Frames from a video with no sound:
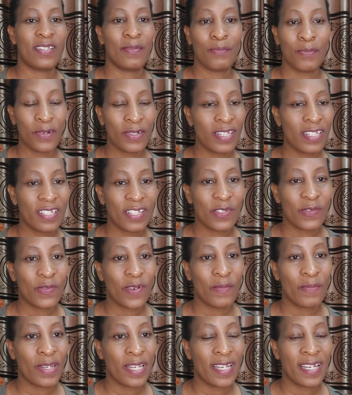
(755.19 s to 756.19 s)
Support this
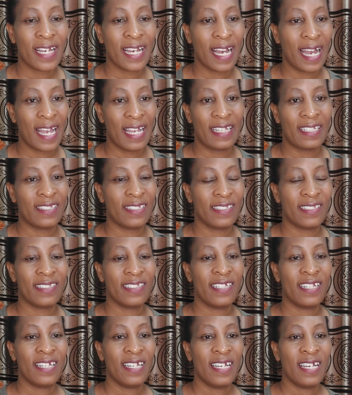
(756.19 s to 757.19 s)
family, guys,
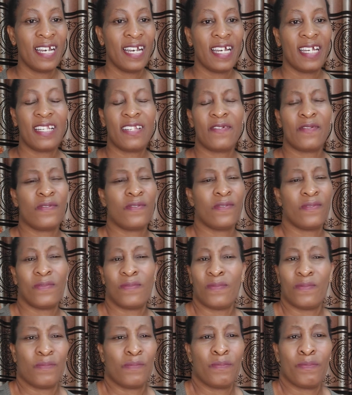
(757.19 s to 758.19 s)
and
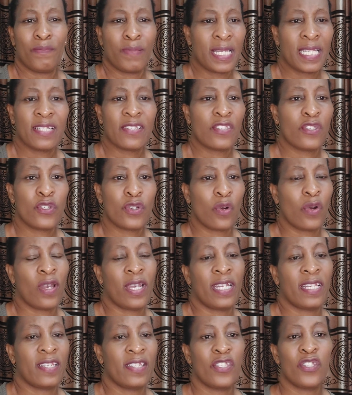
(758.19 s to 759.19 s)
please
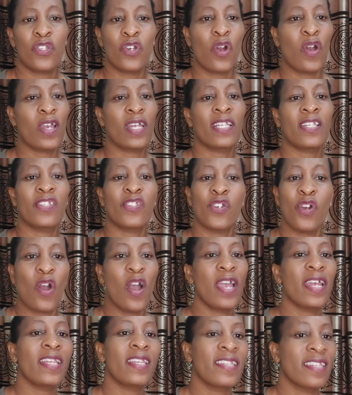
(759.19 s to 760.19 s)
join
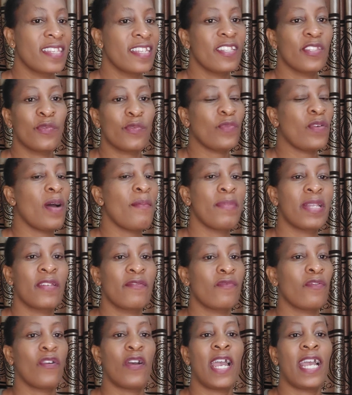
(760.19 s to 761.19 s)
this
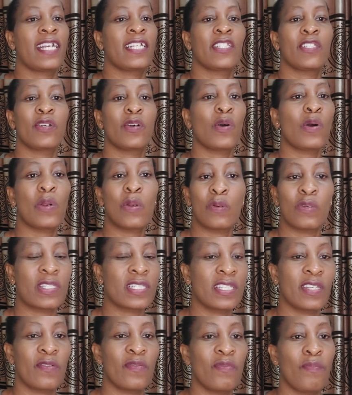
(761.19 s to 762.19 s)
family for
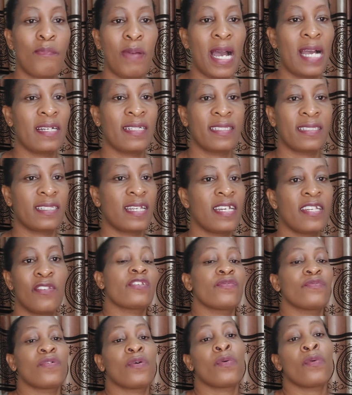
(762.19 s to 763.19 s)
exclusive perks
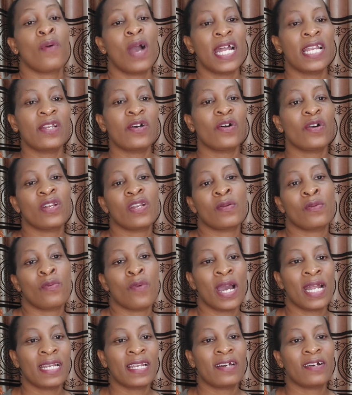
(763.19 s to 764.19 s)
and for
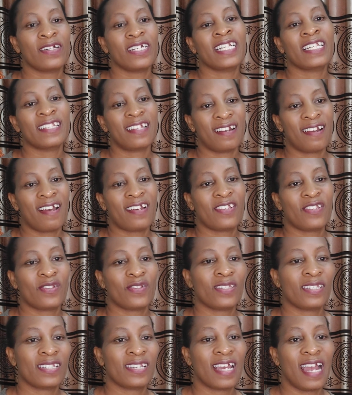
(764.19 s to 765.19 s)
one-on-one
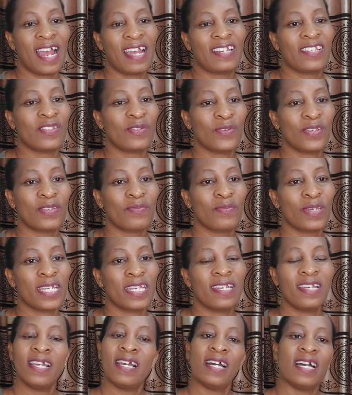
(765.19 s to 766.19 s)
interactions, guys, with
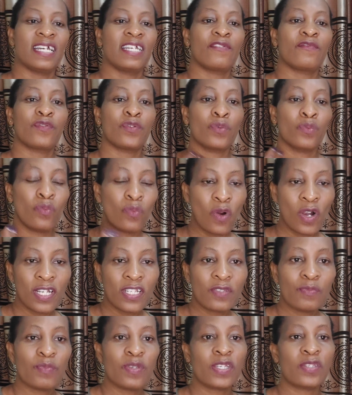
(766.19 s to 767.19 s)
me. If you
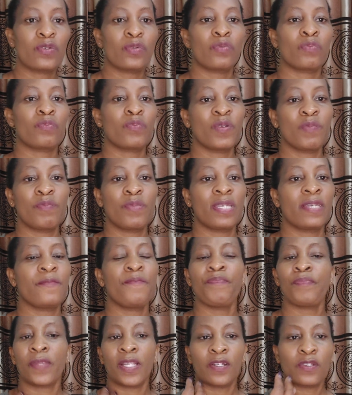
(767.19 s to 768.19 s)
want me to
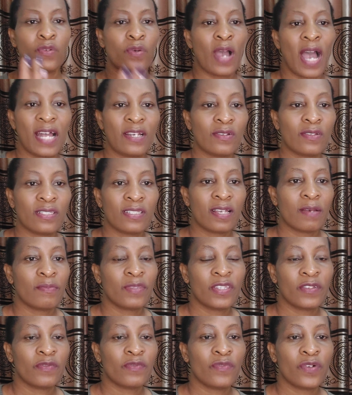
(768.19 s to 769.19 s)
to handle
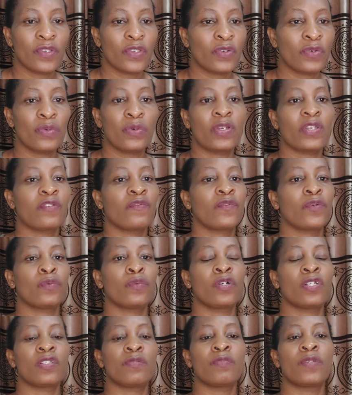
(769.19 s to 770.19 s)
something for you, if you
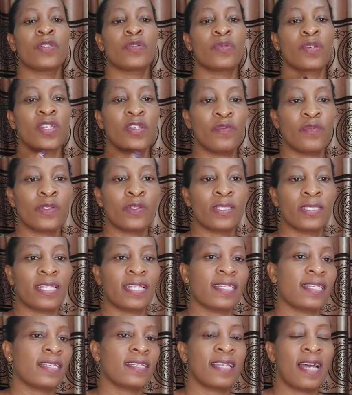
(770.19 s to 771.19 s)
want me to give you
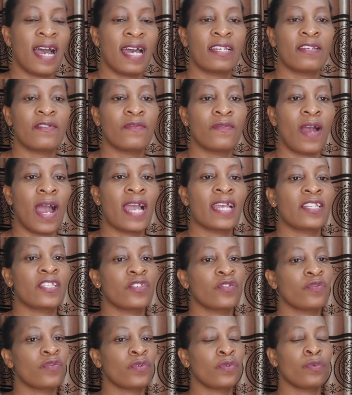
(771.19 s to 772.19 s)
certain
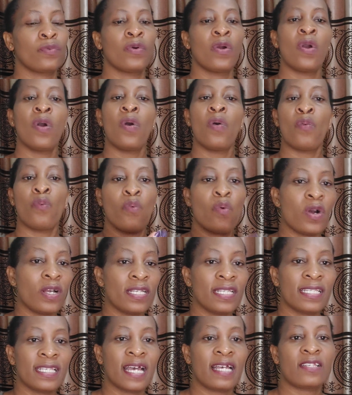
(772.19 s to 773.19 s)
advice, if you
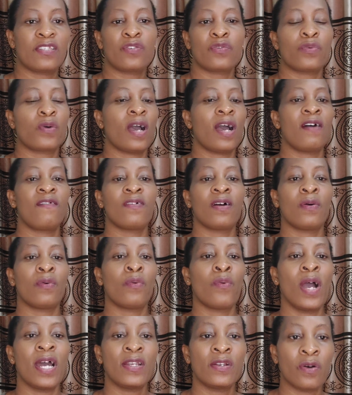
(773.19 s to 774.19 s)
want us to have a
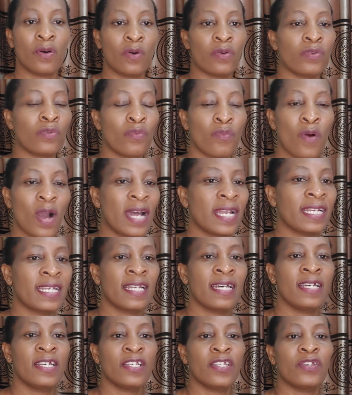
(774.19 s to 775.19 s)

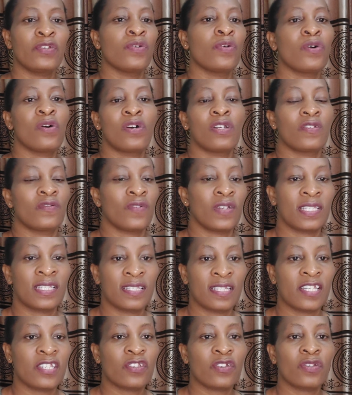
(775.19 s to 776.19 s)
one-on-one
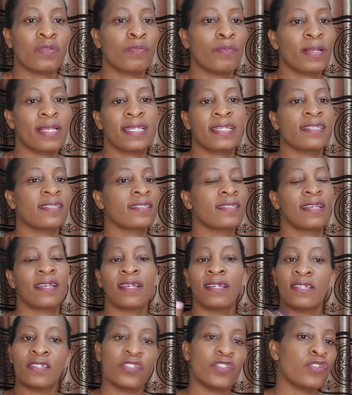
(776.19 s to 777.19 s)
conversation, please
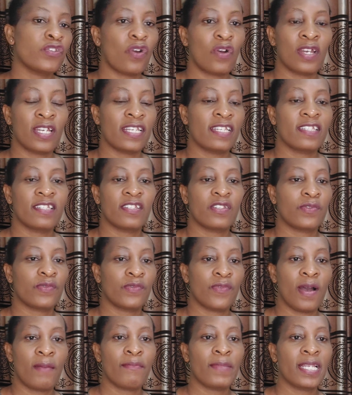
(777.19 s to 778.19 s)
join this
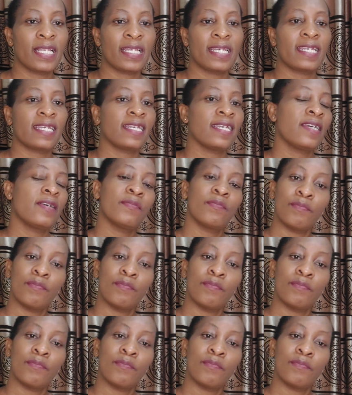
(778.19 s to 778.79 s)
family.